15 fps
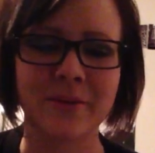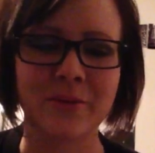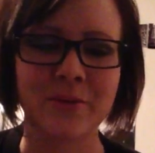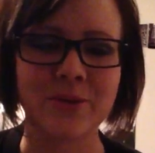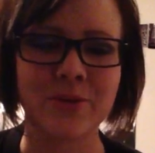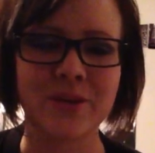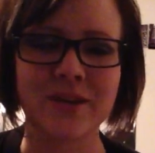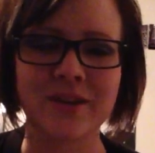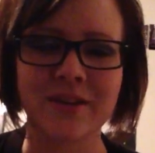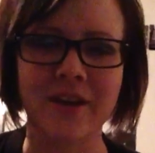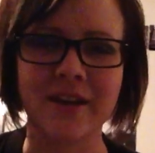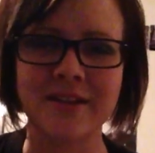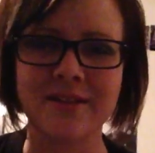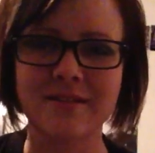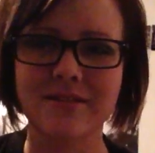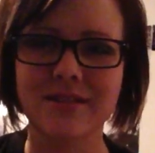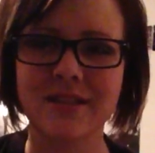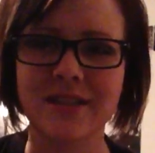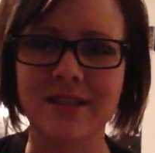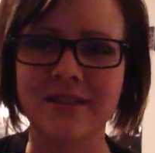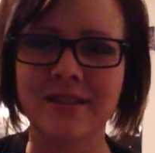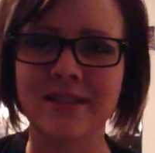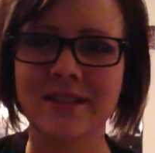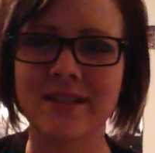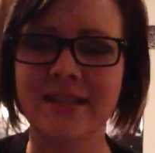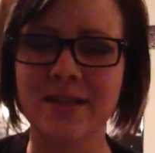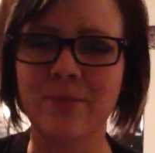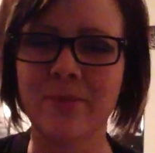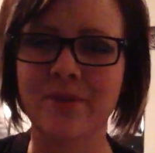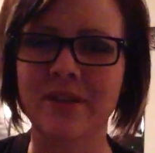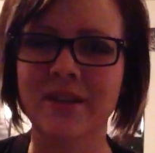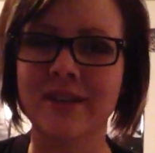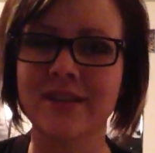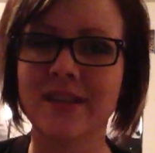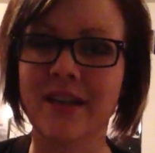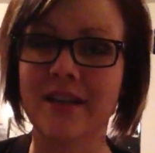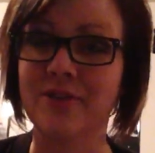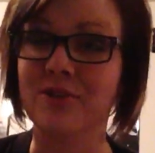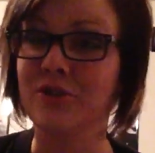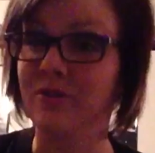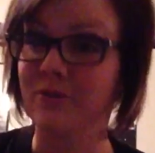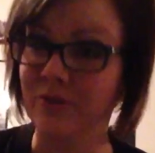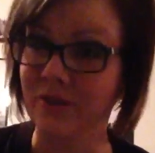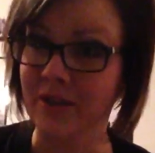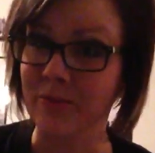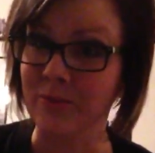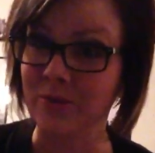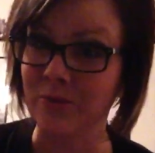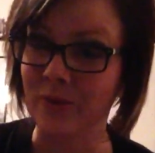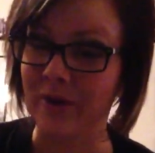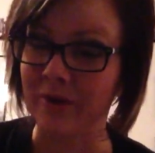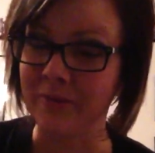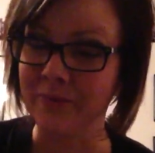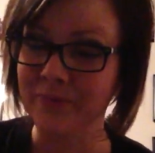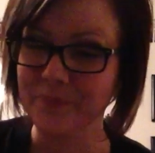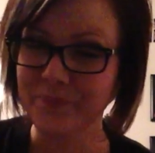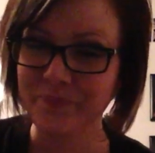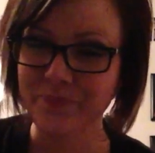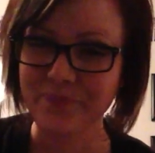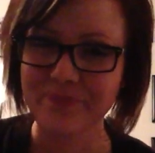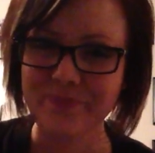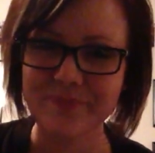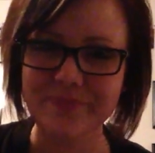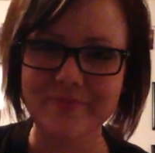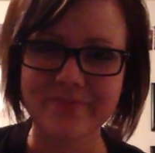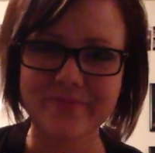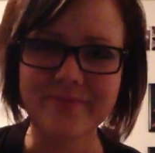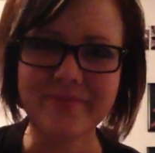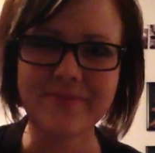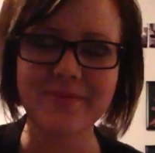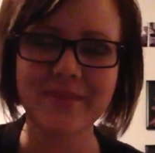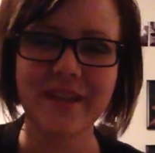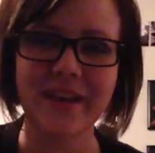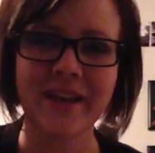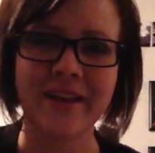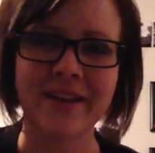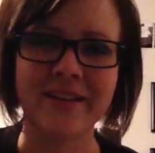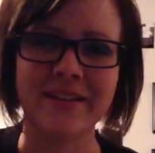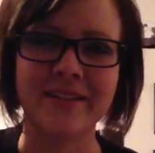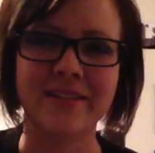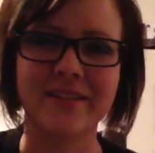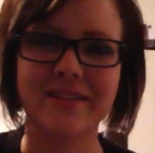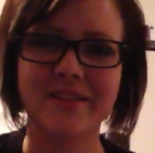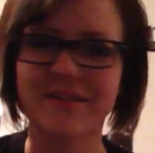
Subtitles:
was waiting in line to see Billy, because I had a shirt for him as well, and